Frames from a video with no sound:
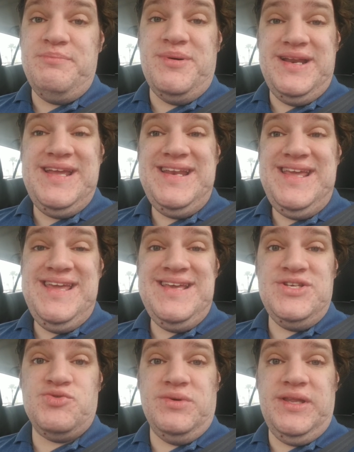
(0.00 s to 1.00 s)
but it
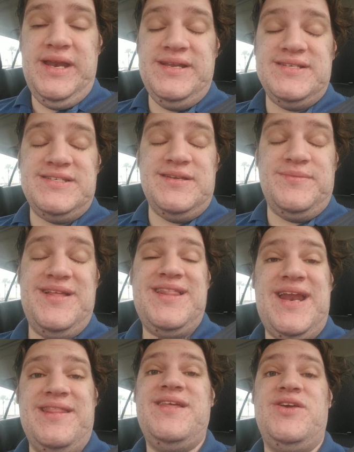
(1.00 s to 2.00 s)
is related to something
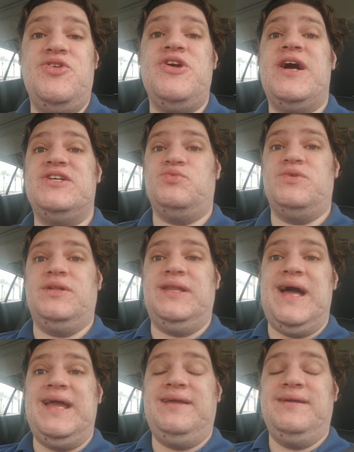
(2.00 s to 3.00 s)
that I think you guys will
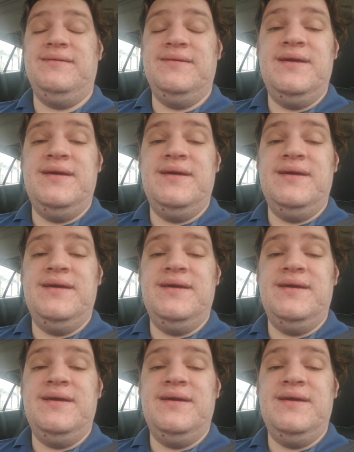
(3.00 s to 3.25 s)
like.